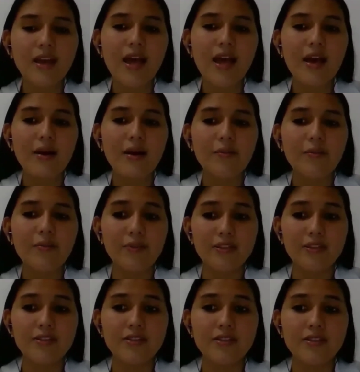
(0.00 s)
Pros
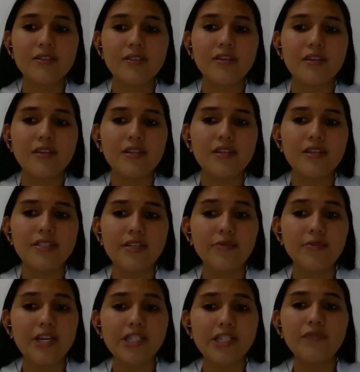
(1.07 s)
and cons.
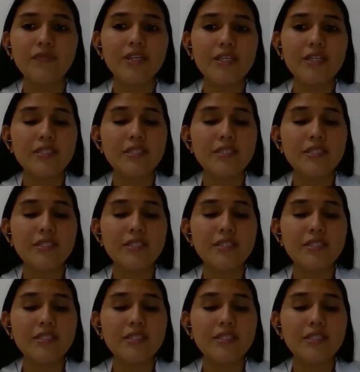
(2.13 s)
Pros.